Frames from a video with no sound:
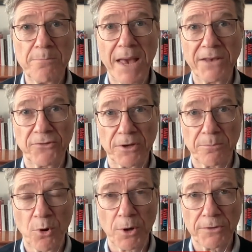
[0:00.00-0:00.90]
basic
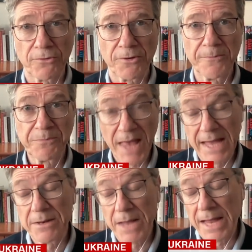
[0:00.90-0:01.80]
points. But
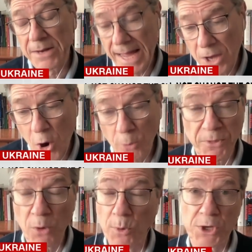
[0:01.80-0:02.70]
and, Jeffrey, and I hope
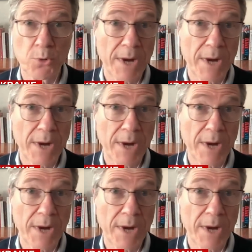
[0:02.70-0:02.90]
that we do